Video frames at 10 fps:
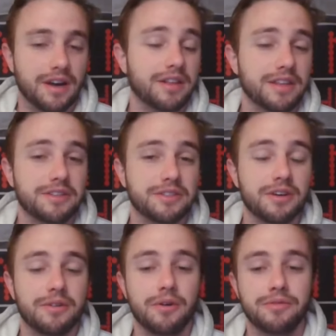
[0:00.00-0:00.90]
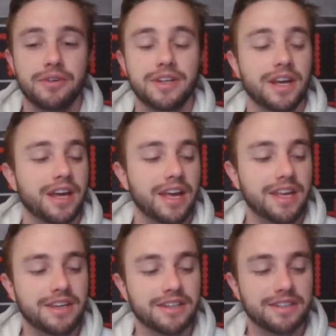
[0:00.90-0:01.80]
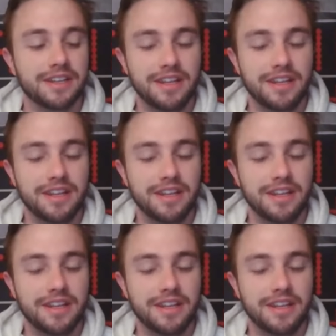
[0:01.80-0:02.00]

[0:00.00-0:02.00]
I think so. Hopefully he can